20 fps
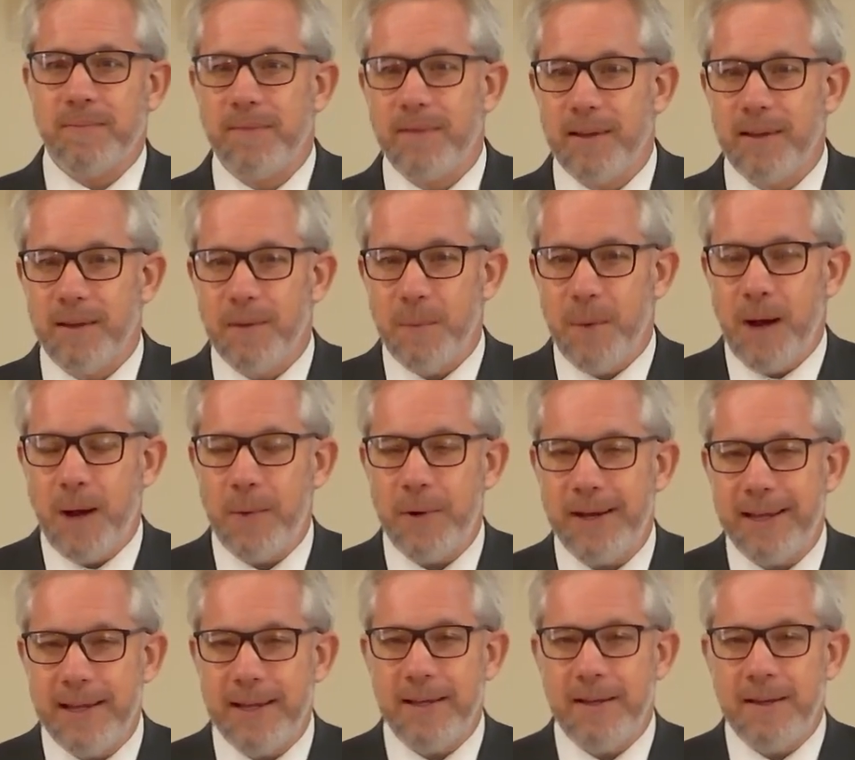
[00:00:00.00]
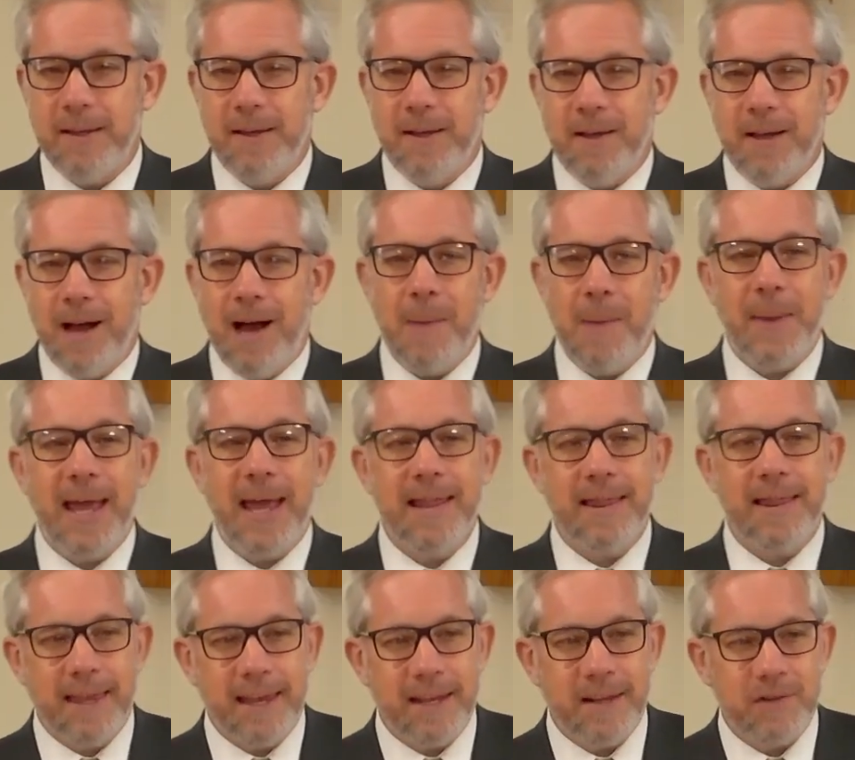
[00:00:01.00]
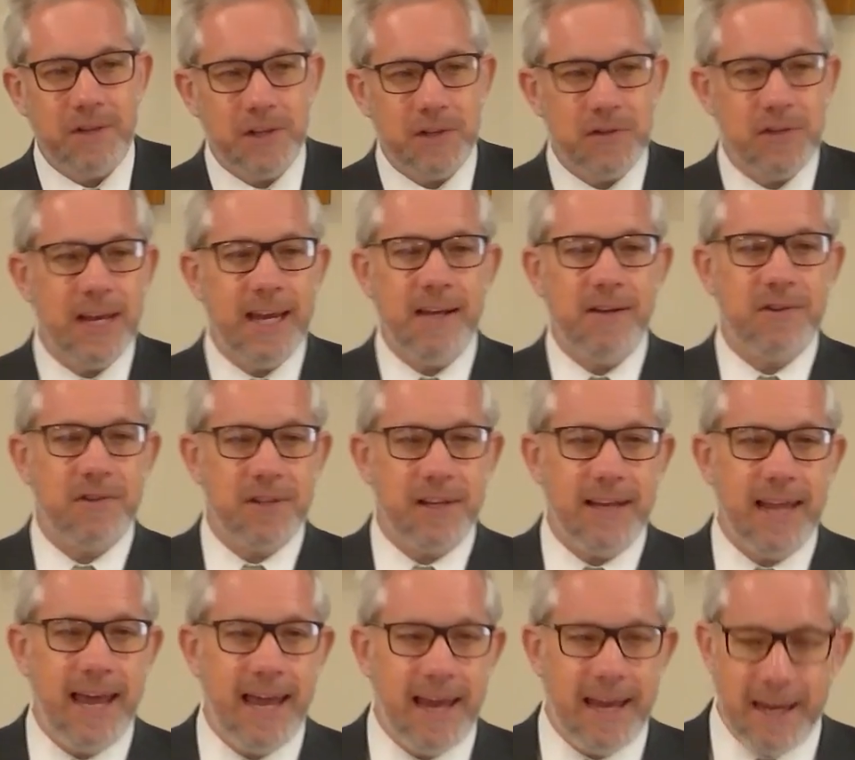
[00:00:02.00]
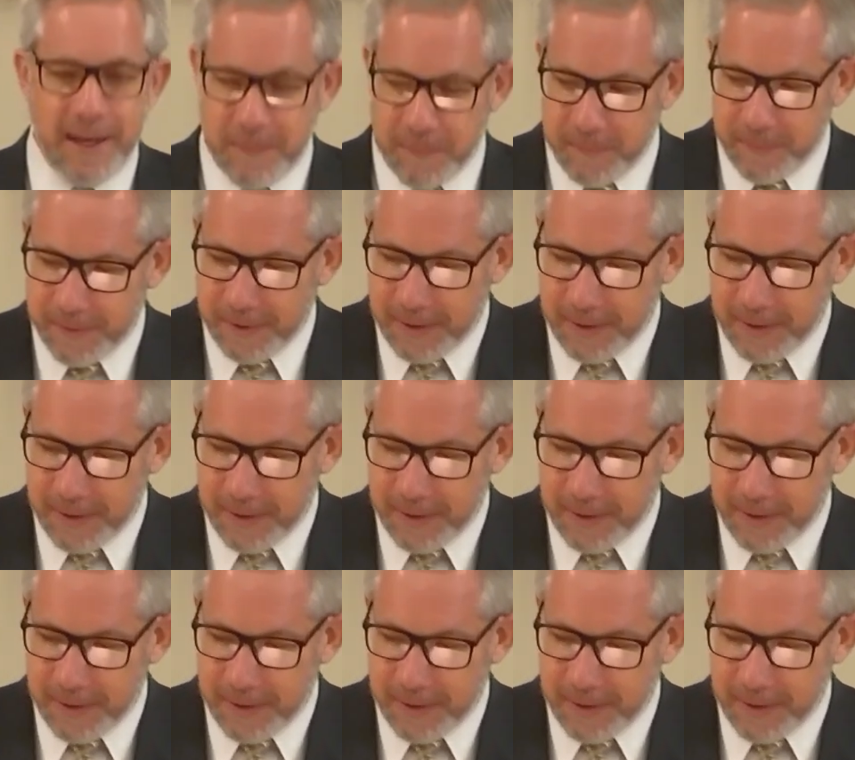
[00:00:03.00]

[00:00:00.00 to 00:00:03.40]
why would he upend things and change the day?